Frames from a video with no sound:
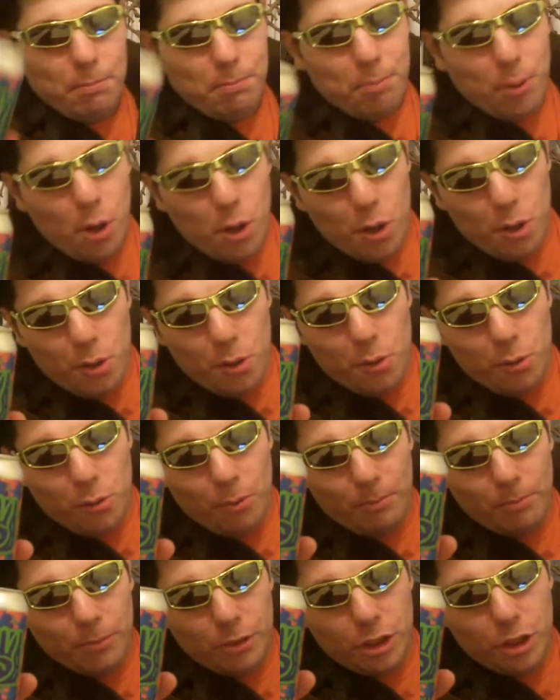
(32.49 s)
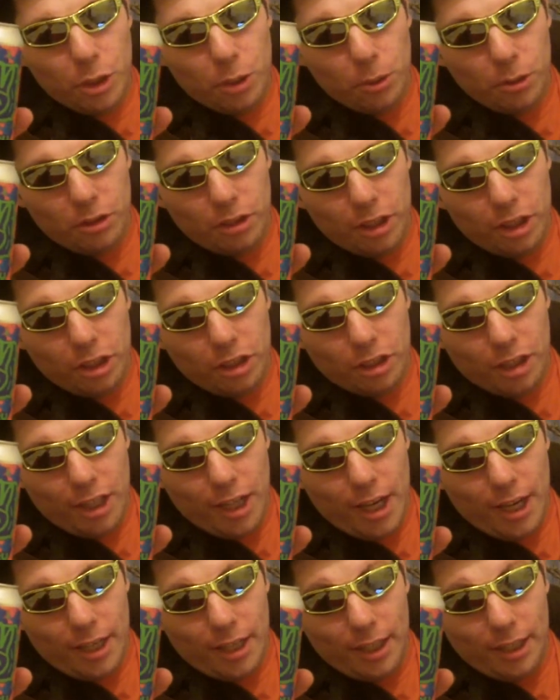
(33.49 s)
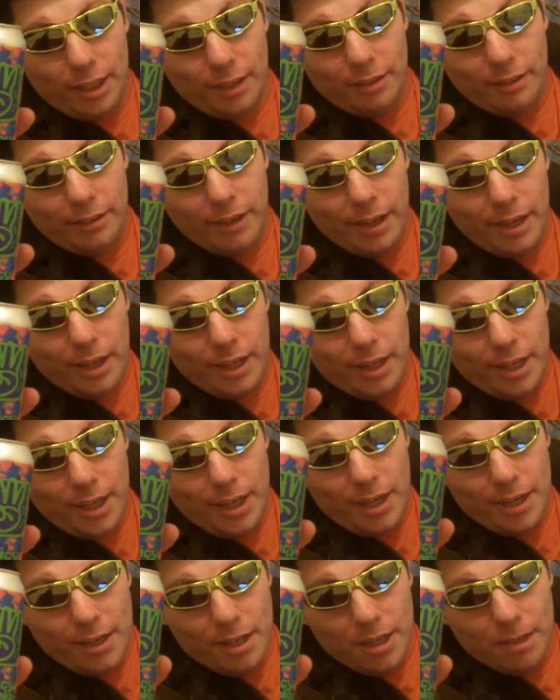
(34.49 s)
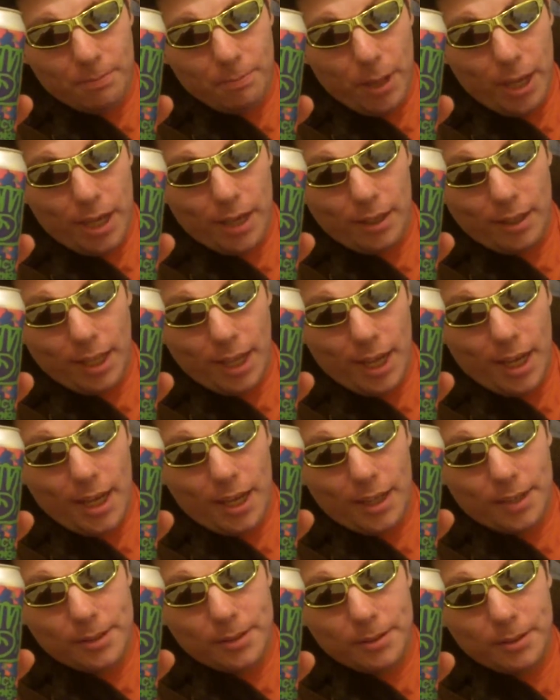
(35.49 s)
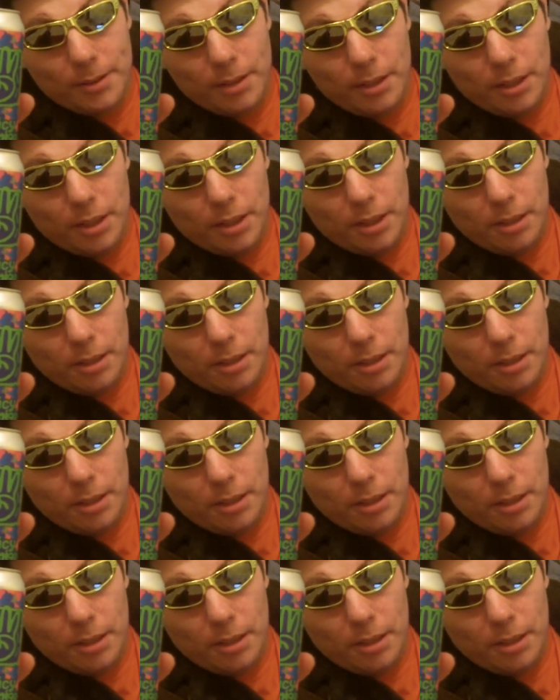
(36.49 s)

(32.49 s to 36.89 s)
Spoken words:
Boom! Juicy Shenanigans Indian Pale Ale